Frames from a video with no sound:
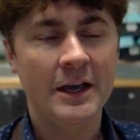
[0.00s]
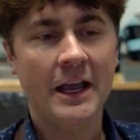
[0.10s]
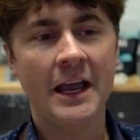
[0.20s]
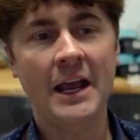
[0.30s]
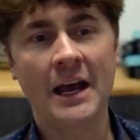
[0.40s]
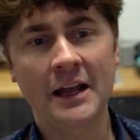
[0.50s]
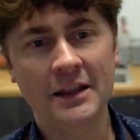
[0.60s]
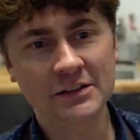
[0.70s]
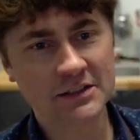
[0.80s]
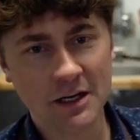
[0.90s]
And
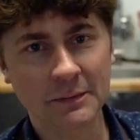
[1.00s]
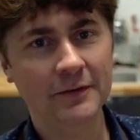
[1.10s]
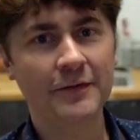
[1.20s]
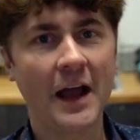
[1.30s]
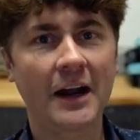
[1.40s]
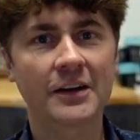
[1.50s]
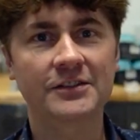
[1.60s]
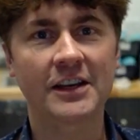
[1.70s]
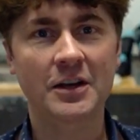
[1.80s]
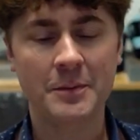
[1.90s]
there's a number of factors
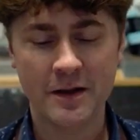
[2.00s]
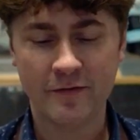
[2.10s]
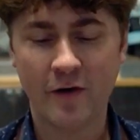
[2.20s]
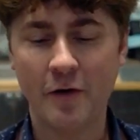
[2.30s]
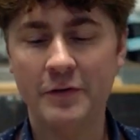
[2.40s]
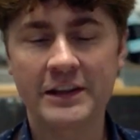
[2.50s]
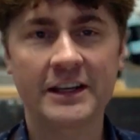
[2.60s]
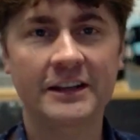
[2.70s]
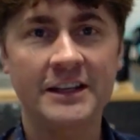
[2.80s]
that could be involved with it.